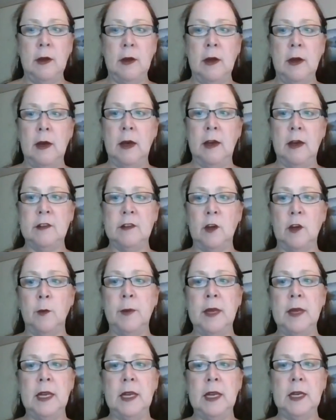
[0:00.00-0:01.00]
Has there
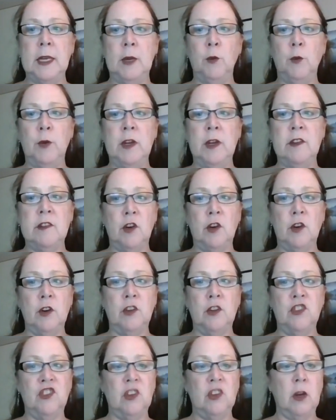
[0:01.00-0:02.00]
been any
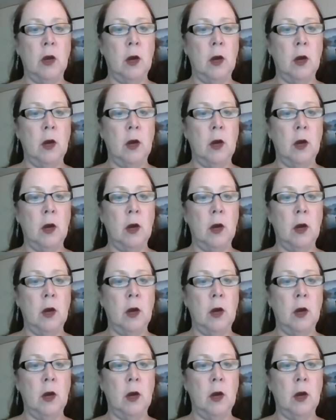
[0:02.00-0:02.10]
research